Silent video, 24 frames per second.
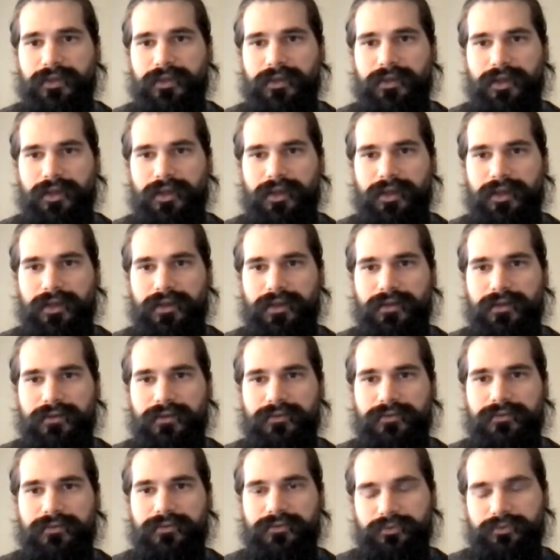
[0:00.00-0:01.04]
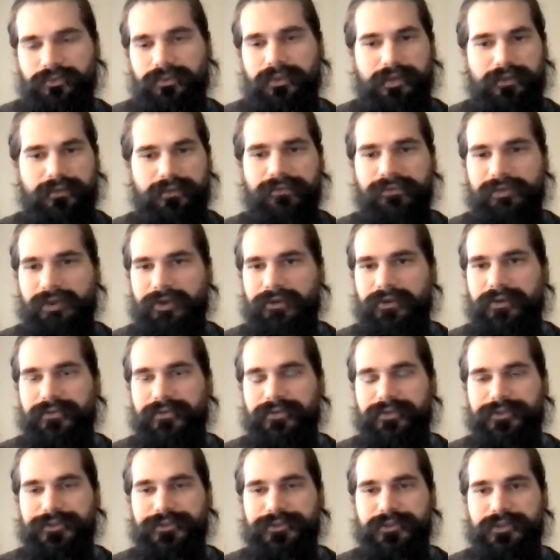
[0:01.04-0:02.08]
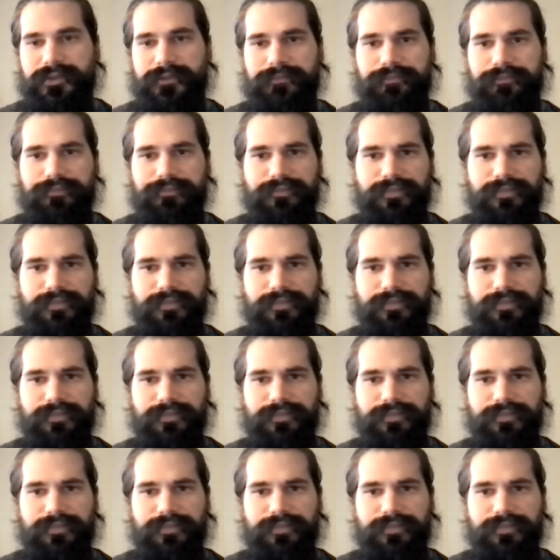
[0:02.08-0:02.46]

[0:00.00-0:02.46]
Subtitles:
very efficiently.